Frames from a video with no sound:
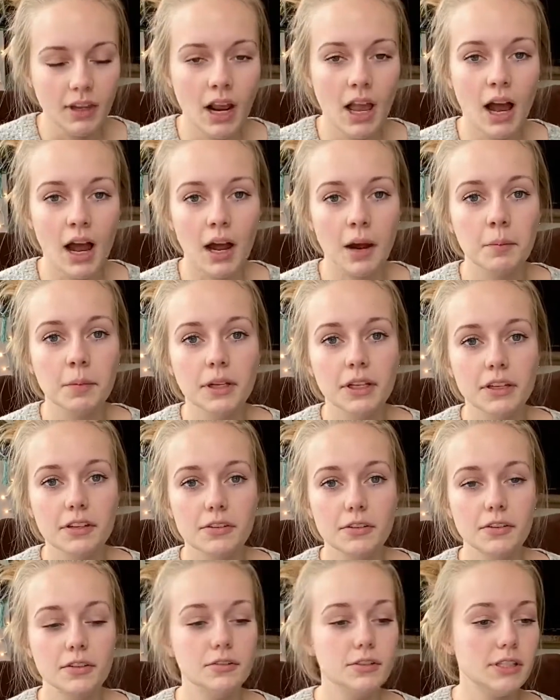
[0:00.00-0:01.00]
I'm gonna
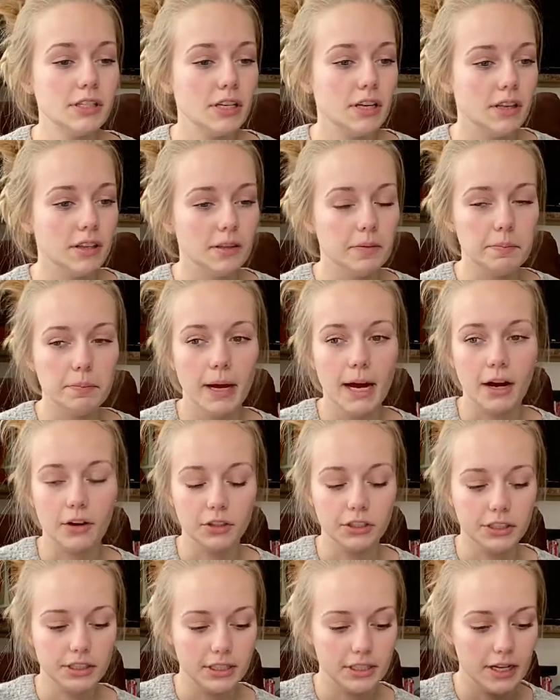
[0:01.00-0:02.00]
use the
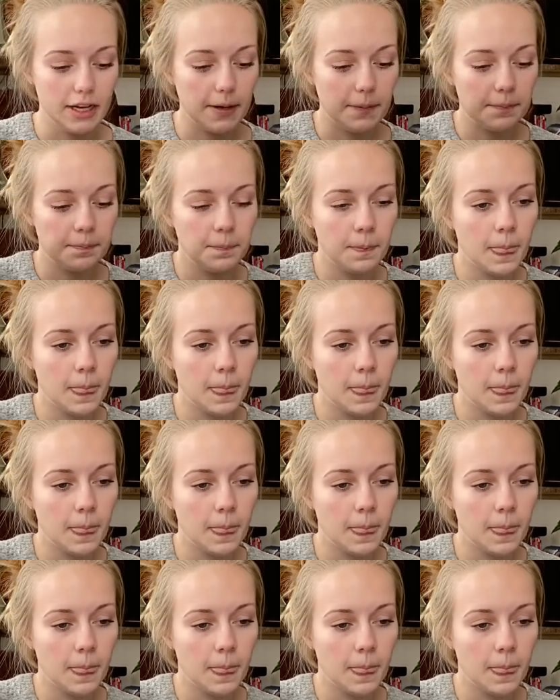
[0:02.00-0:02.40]
powder today.